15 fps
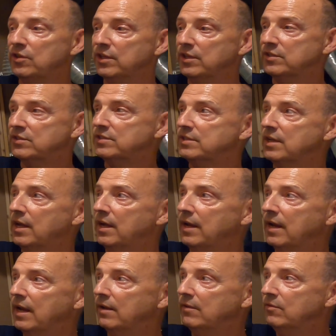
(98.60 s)
to this
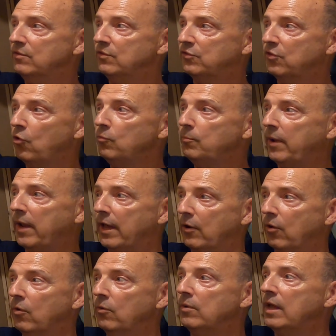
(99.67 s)
zone
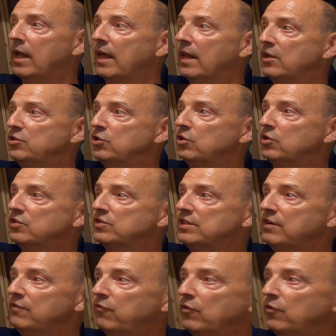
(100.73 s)
panel, and as you can see,